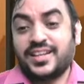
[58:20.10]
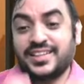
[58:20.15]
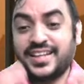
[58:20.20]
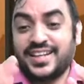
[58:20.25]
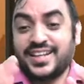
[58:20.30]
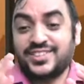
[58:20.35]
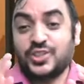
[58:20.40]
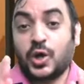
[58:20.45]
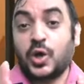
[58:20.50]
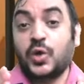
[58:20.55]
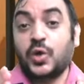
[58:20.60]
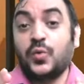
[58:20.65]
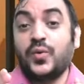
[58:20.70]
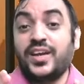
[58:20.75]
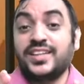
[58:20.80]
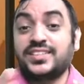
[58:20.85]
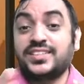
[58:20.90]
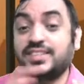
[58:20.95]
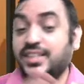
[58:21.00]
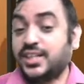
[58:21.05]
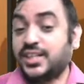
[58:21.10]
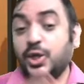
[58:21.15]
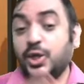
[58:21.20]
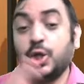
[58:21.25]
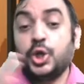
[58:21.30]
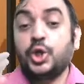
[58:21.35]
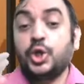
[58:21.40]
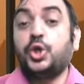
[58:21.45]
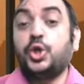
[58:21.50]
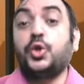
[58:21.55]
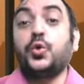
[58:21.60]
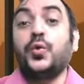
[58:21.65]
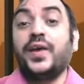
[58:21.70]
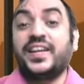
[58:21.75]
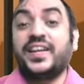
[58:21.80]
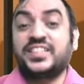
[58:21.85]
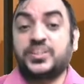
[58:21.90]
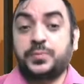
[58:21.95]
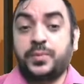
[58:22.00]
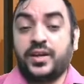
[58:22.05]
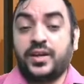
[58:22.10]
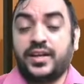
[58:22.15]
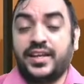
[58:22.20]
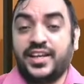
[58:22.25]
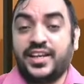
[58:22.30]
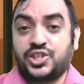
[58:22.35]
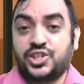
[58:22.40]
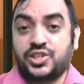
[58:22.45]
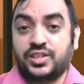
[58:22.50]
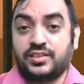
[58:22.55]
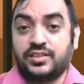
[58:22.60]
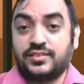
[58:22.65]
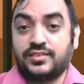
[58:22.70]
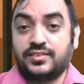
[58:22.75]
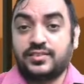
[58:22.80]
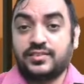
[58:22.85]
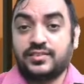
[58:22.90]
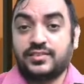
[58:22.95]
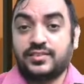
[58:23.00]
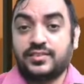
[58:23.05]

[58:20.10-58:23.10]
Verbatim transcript: There is always a two explanation